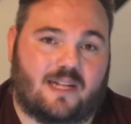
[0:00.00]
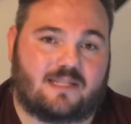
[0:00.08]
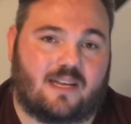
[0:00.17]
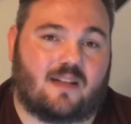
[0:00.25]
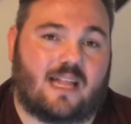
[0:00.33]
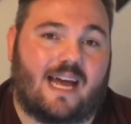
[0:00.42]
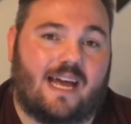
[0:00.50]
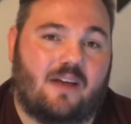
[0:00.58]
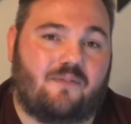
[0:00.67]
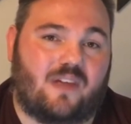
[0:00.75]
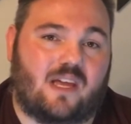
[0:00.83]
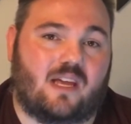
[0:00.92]
That's
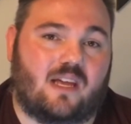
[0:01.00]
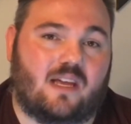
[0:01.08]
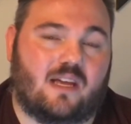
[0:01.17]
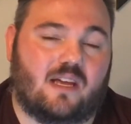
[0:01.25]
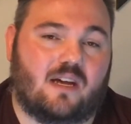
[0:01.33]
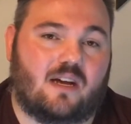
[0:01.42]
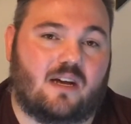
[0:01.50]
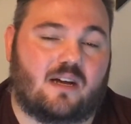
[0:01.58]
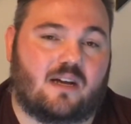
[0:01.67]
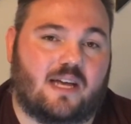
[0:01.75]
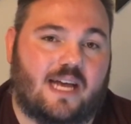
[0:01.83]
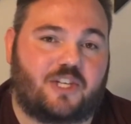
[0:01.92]
LIFESUM.
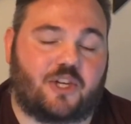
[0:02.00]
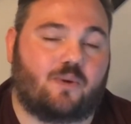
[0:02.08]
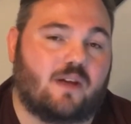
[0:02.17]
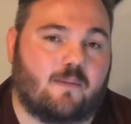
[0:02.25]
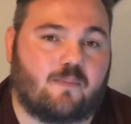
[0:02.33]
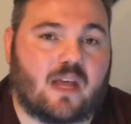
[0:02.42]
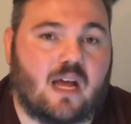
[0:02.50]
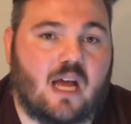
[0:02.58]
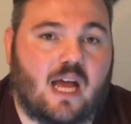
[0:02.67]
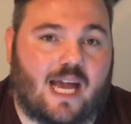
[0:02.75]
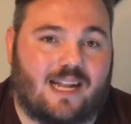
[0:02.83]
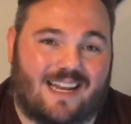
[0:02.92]

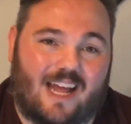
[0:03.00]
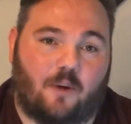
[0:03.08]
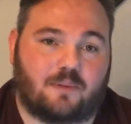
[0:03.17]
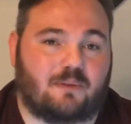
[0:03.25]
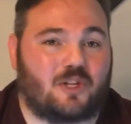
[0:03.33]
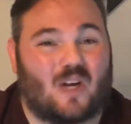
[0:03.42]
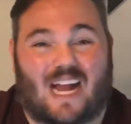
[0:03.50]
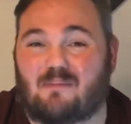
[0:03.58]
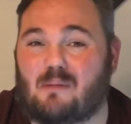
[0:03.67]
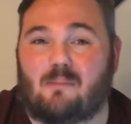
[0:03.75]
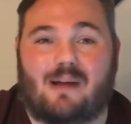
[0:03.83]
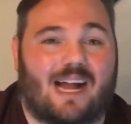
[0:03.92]
And it helps me track
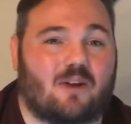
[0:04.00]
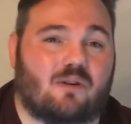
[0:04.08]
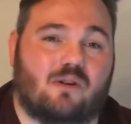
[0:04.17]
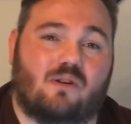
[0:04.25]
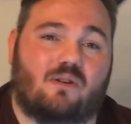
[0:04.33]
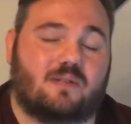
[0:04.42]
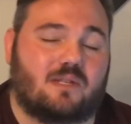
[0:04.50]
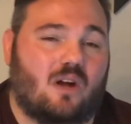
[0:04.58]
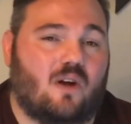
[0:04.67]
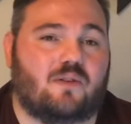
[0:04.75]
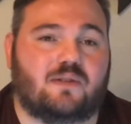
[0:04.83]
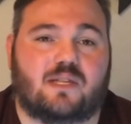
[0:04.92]
my macros and
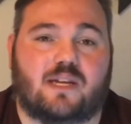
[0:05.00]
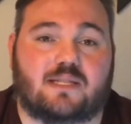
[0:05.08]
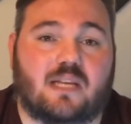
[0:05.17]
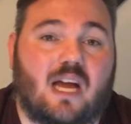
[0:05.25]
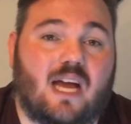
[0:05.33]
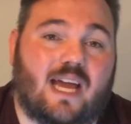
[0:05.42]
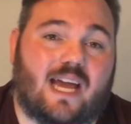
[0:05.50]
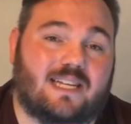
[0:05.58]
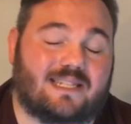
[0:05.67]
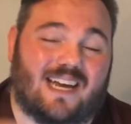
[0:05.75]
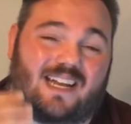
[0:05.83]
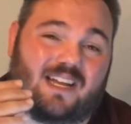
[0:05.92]
all those things. And
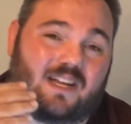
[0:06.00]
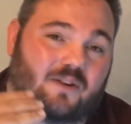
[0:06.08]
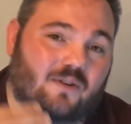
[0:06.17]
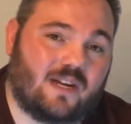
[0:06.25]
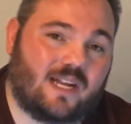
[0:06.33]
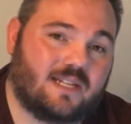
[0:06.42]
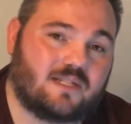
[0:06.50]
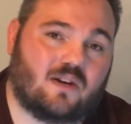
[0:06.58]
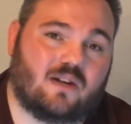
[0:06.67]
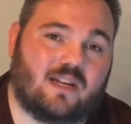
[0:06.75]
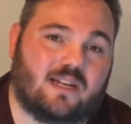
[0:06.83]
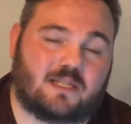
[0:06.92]
it's got ingredients
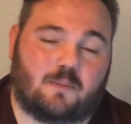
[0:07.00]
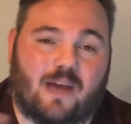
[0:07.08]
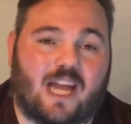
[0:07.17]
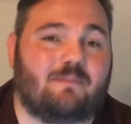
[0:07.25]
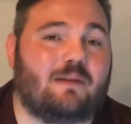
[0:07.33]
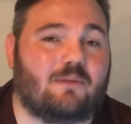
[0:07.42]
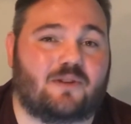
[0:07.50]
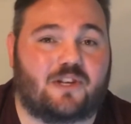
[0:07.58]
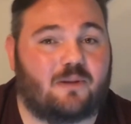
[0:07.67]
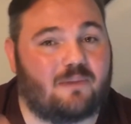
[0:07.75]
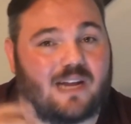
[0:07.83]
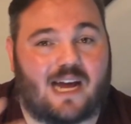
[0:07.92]
on it. It's a paid
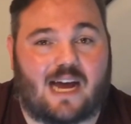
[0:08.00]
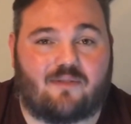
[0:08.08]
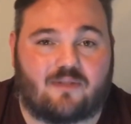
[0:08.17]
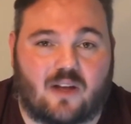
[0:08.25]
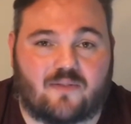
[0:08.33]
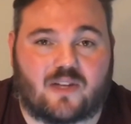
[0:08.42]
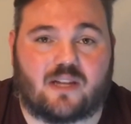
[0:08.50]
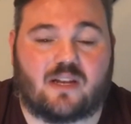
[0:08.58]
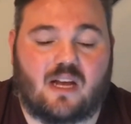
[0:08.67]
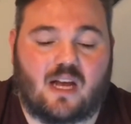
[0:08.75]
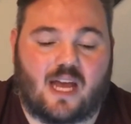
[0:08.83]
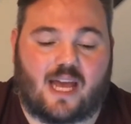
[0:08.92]
membership, but I've loved it.
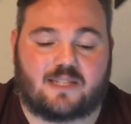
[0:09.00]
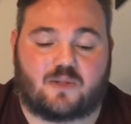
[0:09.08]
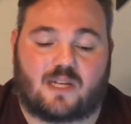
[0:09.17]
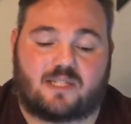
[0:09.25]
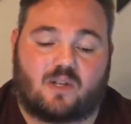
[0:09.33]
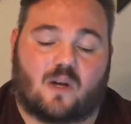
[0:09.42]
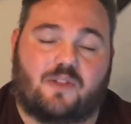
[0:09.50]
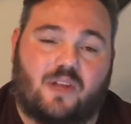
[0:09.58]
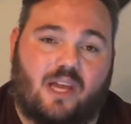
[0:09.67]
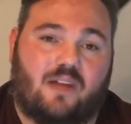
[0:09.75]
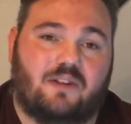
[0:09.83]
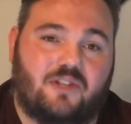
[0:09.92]
And so I started the
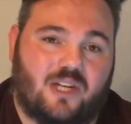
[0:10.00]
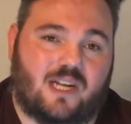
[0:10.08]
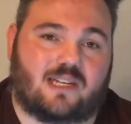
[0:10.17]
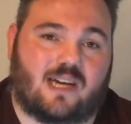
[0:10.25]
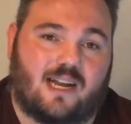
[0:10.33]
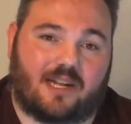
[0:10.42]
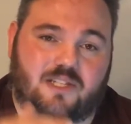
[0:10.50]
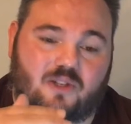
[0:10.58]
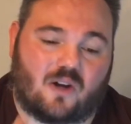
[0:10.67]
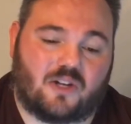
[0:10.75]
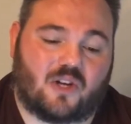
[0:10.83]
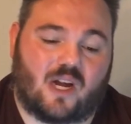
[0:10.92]
ketogenic diet. I
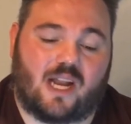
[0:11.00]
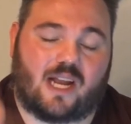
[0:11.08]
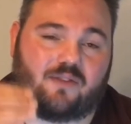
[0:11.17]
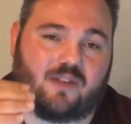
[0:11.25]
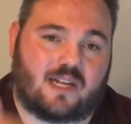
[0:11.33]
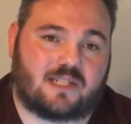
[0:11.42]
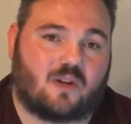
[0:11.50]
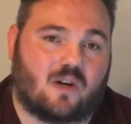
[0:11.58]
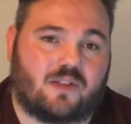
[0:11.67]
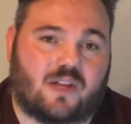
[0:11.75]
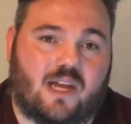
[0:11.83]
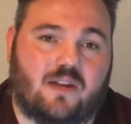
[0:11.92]
started training, and then I
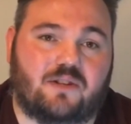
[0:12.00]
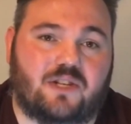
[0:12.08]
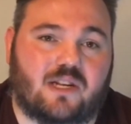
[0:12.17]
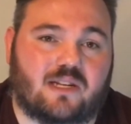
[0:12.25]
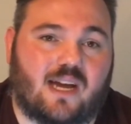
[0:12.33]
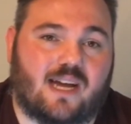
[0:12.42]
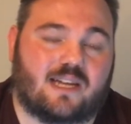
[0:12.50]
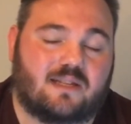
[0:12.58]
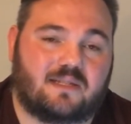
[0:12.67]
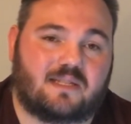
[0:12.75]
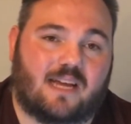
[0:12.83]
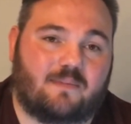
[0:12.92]
started the ketogenic diet at
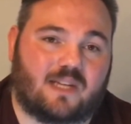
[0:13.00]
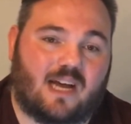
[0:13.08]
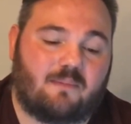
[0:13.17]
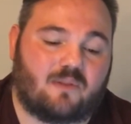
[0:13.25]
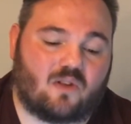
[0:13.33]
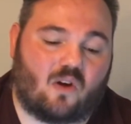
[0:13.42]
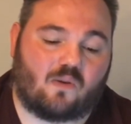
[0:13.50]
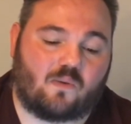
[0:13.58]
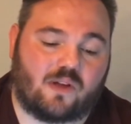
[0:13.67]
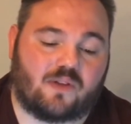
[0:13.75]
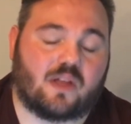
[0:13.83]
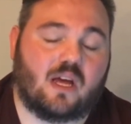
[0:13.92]
the same time, along
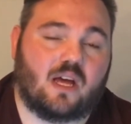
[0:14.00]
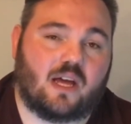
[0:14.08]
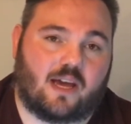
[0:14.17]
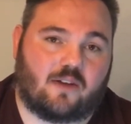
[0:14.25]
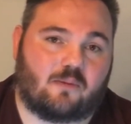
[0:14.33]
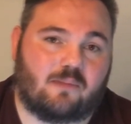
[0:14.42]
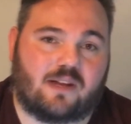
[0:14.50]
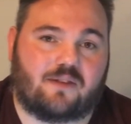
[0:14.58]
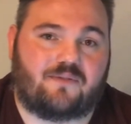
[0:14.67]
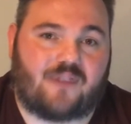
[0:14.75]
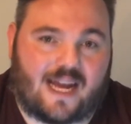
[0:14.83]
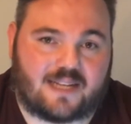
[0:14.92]
with
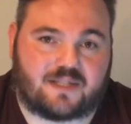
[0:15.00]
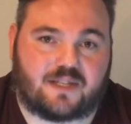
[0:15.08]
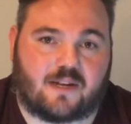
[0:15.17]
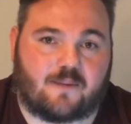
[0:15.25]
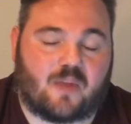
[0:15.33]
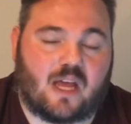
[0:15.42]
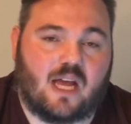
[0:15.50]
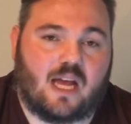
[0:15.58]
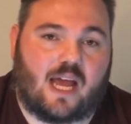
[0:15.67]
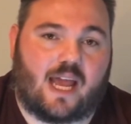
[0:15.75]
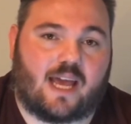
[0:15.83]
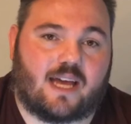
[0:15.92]
intermittent fasting.
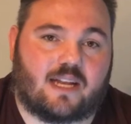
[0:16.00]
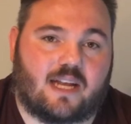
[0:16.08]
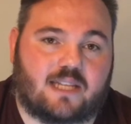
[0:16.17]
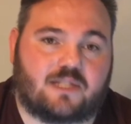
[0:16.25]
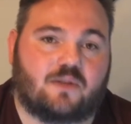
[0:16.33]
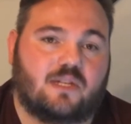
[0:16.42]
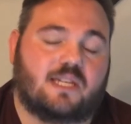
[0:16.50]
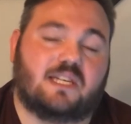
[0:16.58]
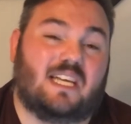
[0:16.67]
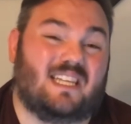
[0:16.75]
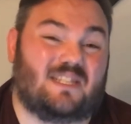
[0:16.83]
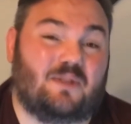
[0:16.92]
And as soon
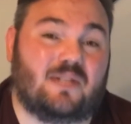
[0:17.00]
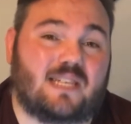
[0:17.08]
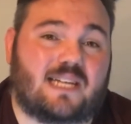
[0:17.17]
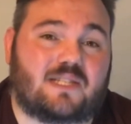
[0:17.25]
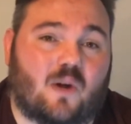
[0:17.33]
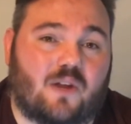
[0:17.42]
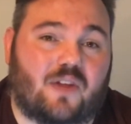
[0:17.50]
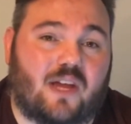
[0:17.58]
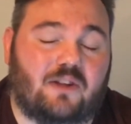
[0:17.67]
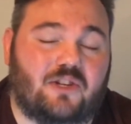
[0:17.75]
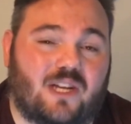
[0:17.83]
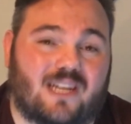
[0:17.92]
as I started the
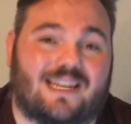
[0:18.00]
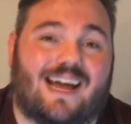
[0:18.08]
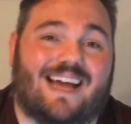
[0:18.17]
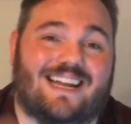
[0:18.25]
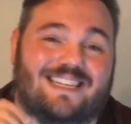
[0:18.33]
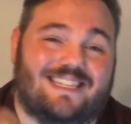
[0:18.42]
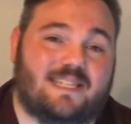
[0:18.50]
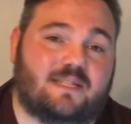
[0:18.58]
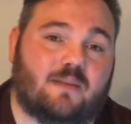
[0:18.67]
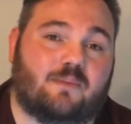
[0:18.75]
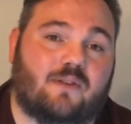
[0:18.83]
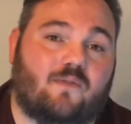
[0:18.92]
ketogenic diet, it did
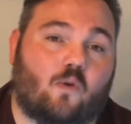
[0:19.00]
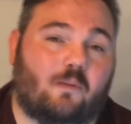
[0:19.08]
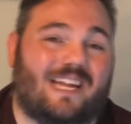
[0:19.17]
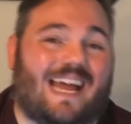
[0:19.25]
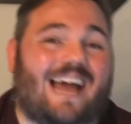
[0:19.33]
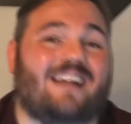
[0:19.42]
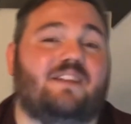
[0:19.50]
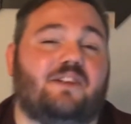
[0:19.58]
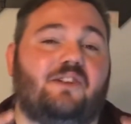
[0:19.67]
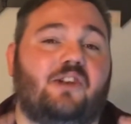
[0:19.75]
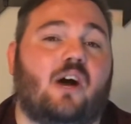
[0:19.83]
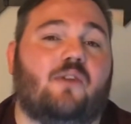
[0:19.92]
something for me. It added
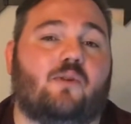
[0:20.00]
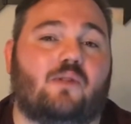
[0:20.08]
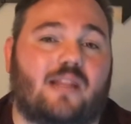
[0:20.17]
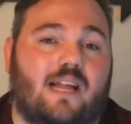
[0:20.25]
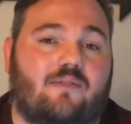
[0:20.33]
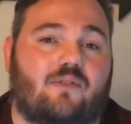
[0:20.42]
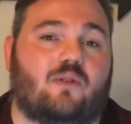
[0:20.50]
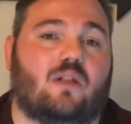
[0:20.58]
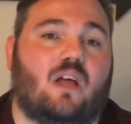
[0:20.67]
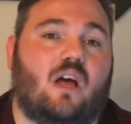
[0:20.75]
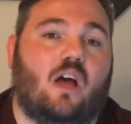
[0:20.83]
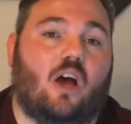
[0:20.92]
another
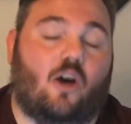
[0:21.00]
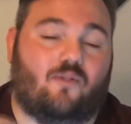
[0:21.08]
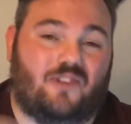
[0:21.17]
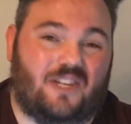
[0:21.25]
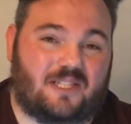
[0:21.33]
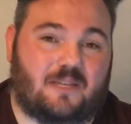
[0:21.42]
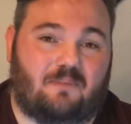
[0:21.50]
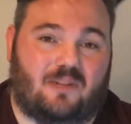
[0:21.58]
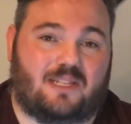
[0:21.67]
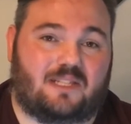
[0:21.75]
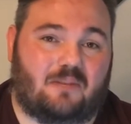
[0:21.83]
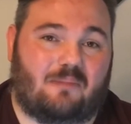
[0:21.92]
level of
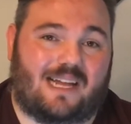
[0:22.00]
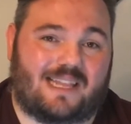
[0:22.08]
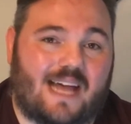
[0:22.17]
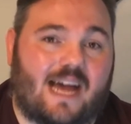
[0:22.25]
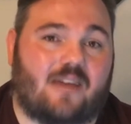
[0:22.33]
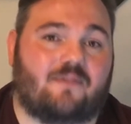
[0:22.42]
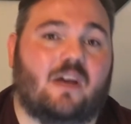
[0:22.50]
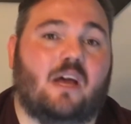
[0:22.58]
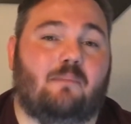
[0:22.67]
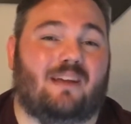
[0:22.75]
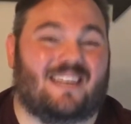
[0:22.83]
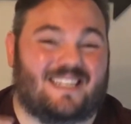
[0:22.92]
discipline to my life,
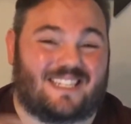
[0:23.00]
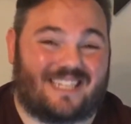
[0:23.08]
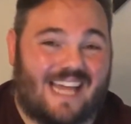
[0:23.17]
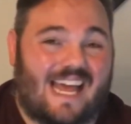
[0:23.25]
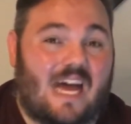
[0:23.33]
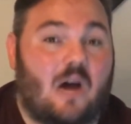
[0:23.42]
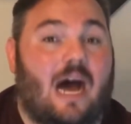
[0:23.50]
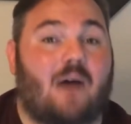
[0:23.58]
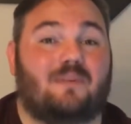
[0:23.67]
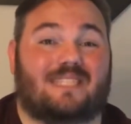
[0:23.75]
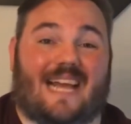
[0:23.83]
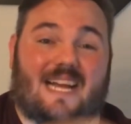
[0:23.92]
because now I
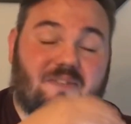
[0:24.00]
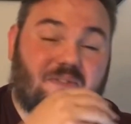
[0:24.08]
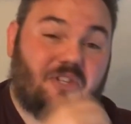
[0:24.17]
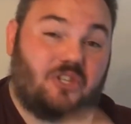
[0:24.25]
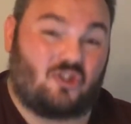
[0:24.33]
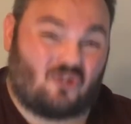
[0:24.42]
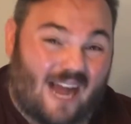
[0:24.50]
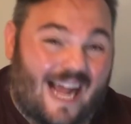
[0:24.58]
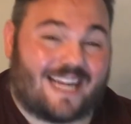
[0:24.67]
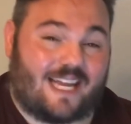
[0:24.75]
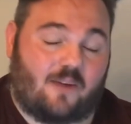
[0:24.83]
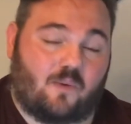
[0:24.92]
was actually
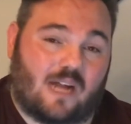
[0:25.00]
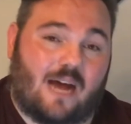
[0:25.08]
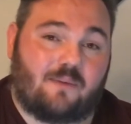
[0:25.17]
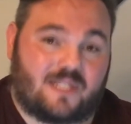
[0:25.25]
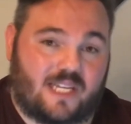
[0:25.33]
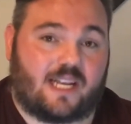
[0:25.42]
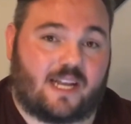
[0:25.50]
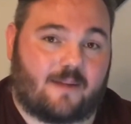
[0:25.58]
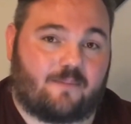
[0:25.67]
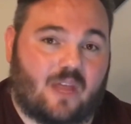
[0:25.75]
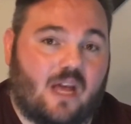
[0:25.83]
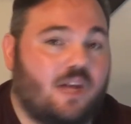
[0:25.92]
tracking what I was eating.